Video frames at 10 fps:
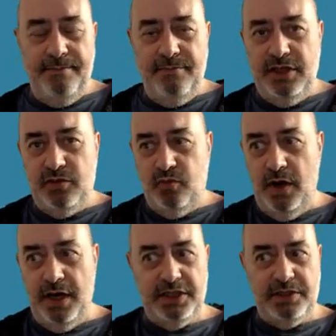This
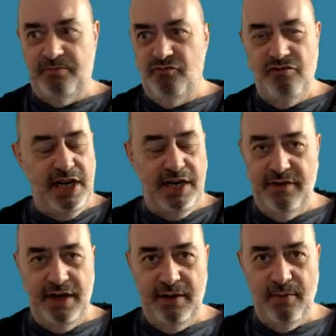works really,
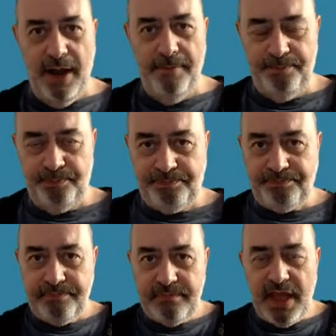really well.
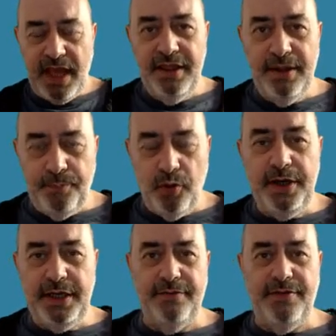And the
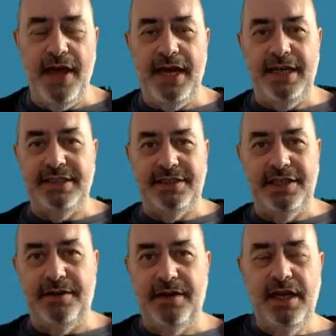point of that is
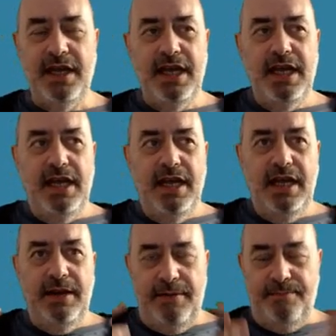that
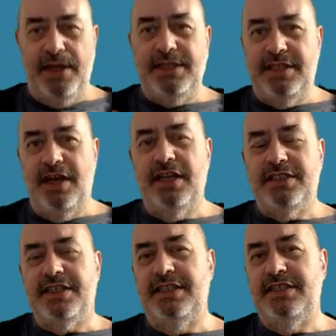it embeds the
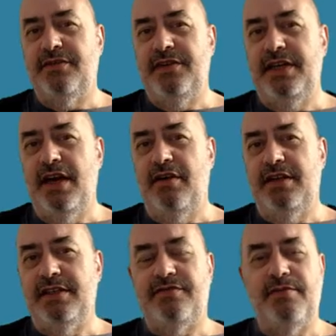article into your video
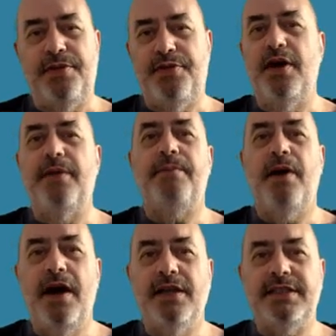and it's from a third
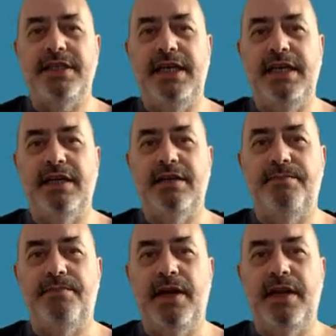party,
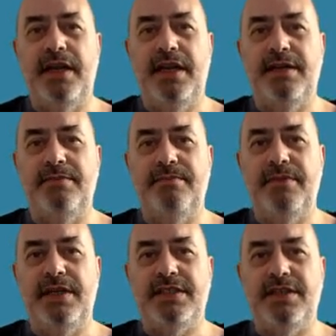but it
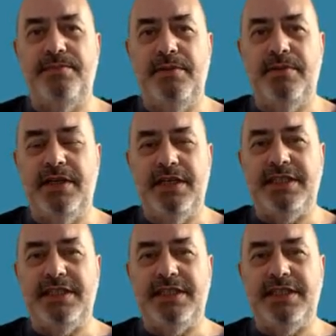means that people are going